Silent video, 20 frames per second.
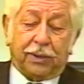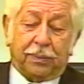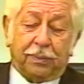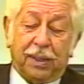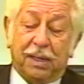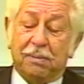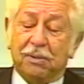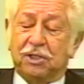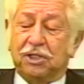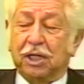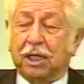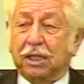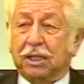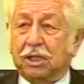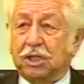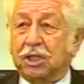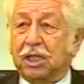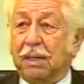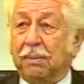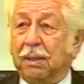Made me sick of
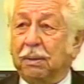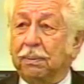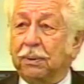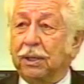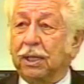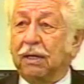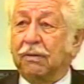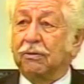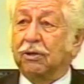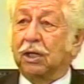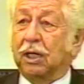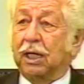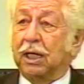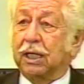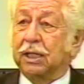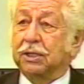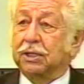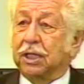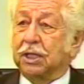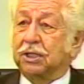the stomach, but
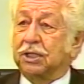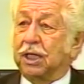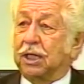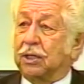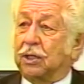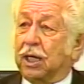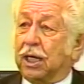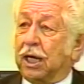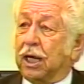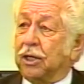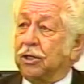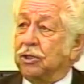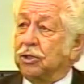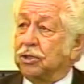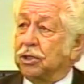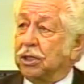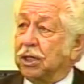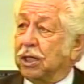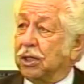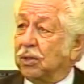nevertheless, I said, can I
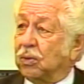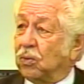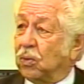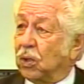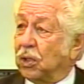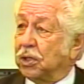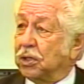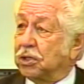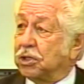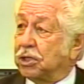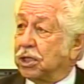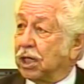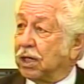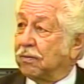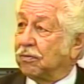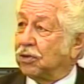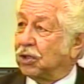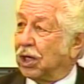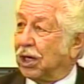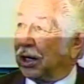use another word instead
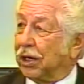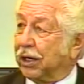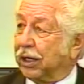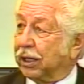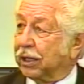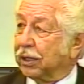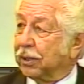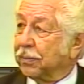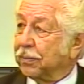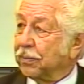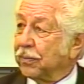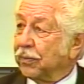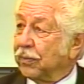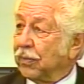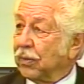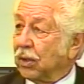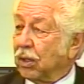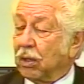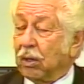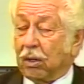of tonic?
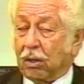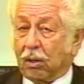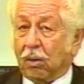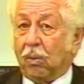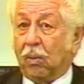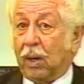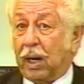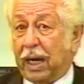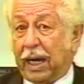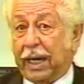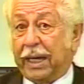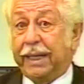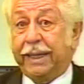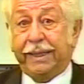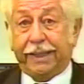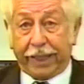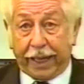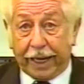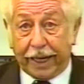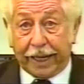Why,
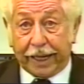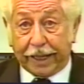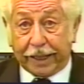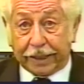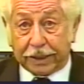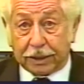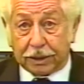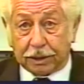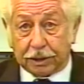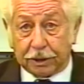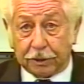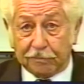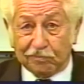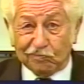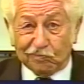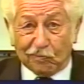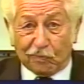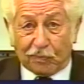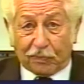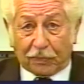yes.
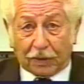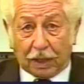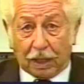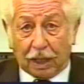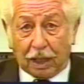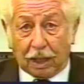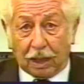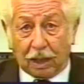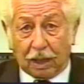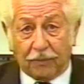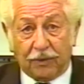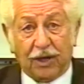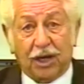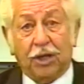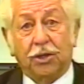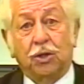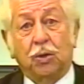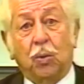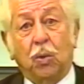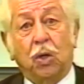Uh, I mean,
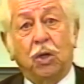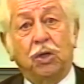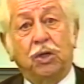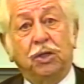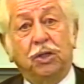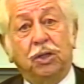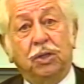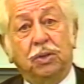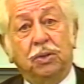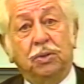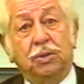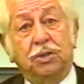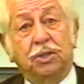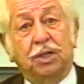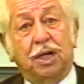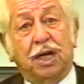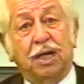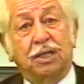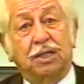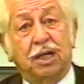another word to use?
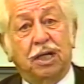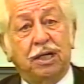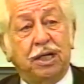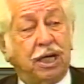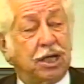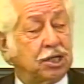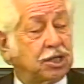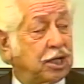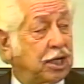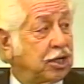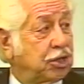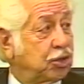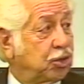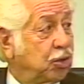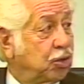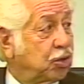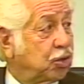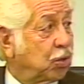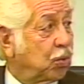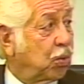And I said, yes, let's
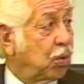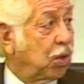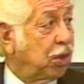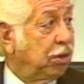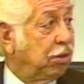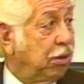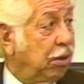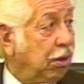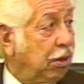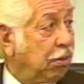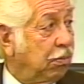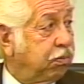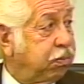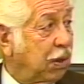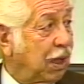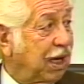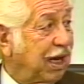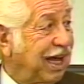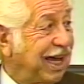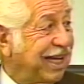use the word
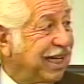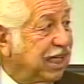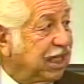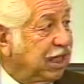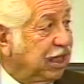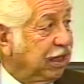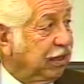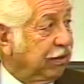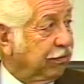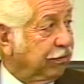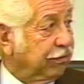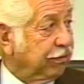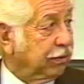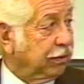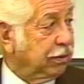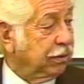palliative.